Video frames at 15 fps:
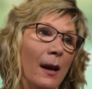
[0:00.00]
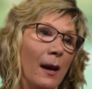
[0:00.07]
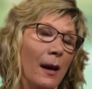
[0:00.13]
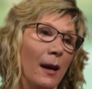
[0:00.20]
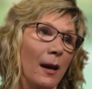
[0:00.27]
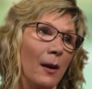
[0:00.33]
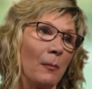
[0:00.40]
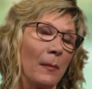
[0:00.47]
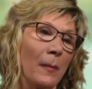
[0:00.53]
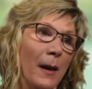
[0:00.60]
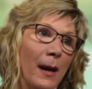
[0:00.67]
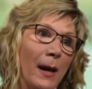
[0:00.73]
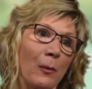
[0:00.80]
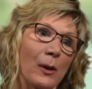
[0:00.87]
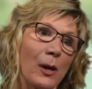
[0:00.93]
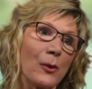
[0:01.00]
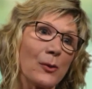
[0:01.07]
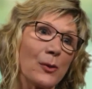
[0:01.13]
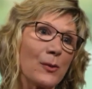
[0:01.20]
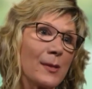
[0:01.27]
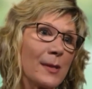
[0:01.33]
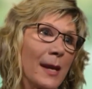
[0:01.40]
I would
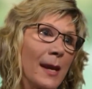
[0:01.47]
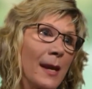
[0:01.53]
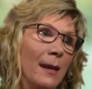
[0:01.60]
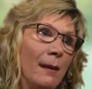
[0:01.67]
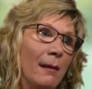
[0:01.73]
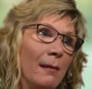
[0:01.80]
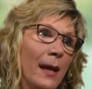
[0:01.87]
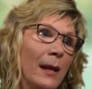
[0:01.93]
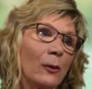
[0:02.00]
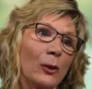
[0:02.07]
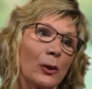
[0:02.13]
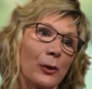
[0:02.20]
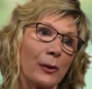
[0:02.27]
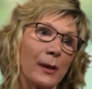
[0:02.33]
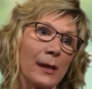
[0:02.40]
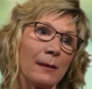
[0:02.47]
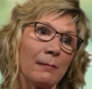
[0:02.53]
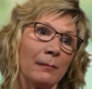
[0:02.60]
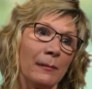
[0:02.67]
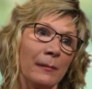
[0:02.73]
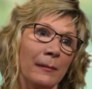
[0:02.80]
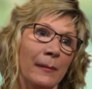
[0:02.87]
also say that
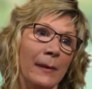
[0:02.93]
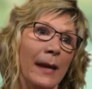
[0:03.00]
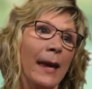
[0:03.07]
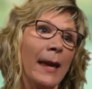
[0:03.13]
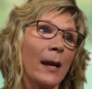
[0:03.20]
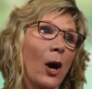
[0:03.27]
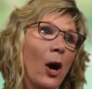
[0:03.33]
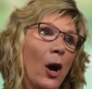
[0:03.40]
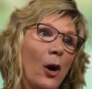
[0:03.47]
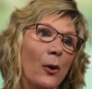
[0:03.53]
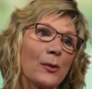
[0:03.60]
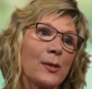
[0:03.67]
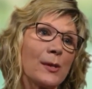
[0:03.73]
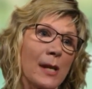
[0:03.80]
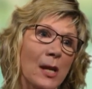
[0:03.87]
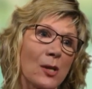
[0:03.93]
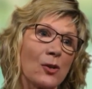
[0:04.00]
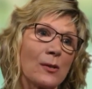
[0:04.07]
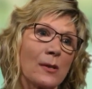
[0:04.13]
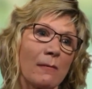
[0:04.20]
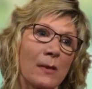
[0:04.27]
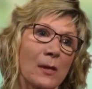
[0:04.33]
learning in all
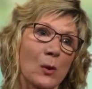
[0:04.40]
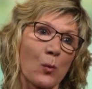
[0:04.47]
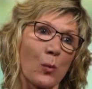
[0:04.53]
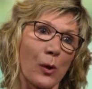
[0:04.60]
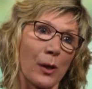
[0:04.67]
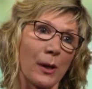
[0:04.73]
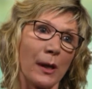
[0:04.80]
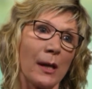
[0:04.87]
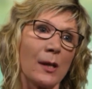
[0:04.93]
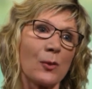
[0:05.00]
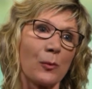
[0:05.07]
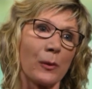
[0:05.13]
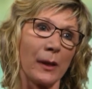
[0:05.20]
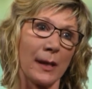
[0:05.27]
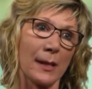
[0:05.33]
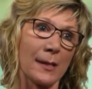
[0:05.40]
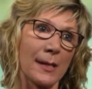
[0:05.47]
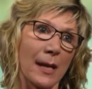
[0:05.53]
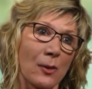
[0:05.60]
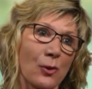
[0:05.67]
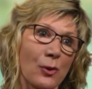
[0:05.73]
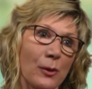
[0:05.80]
stages of this work is really
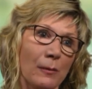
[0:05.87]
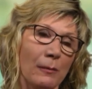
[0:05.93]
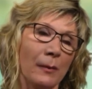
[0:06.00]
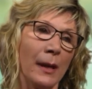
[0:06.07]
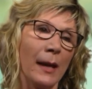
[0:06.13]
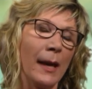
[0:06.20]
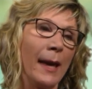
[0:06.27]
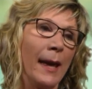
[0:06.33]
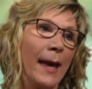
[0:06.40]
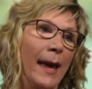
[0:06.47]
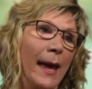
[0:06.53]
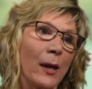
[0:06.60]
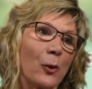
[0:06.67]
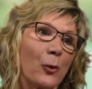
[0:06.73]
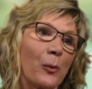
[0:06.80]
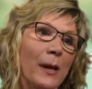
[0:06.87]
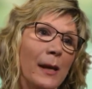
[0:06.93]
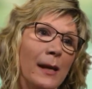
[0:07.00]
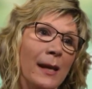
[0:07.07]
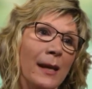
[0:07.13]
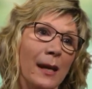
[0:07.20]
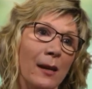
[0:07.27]
essential, and
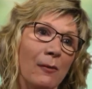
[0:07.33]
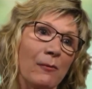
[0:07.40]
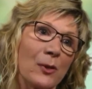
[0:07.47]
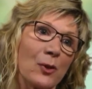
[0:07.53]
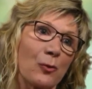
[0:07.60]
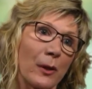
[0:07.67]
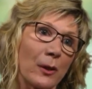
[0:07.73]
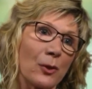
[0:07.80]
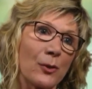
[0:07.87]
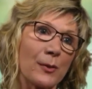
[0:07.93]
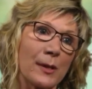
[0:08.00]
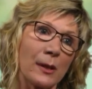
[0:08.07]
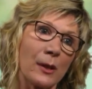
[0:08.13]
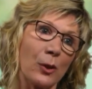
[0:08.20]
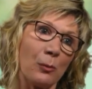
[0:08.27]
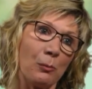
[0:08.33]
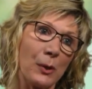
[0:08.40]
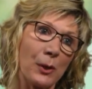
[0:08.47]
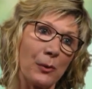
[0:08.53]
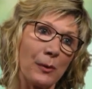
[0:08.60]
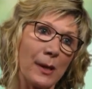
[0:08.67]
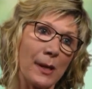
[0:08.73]
creating infrastructures and
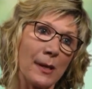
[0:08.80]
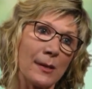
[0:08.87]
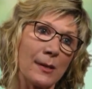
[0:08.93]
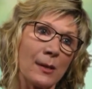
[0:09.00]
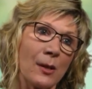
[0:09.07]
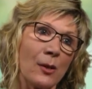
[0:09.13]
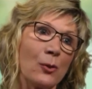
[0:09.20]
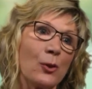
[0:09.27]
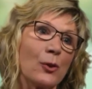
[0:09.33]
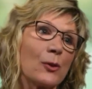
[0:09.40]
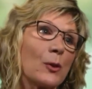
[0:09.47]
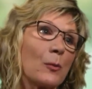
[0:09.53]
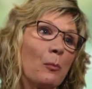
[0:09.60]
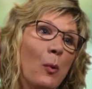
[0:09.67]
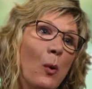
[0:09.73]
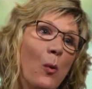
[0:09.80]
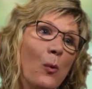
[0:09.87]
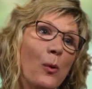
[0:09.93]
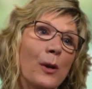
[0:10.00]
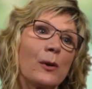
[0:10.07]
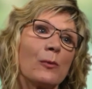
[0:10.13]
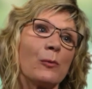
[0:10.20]
communities to
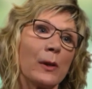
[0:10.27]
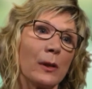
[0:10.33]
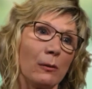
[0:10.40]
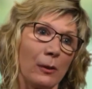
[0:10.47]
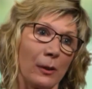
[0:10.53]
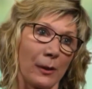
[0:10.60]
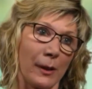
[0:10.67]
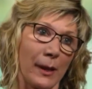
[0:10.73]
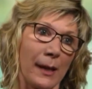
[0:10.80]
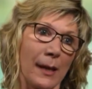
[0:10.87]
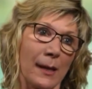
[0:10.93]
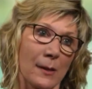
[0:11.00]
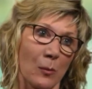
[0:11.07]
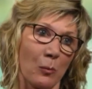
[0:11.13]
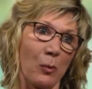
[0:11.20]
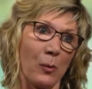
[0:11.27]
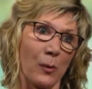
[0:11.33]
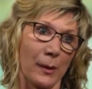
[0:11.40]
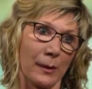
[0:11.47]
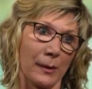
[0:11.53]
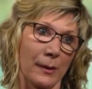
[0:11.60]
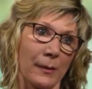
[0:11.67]
support real learning is
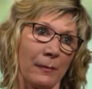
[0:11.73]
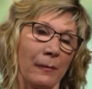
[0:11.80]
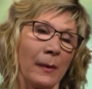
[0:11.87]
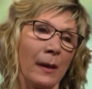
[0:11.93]
important.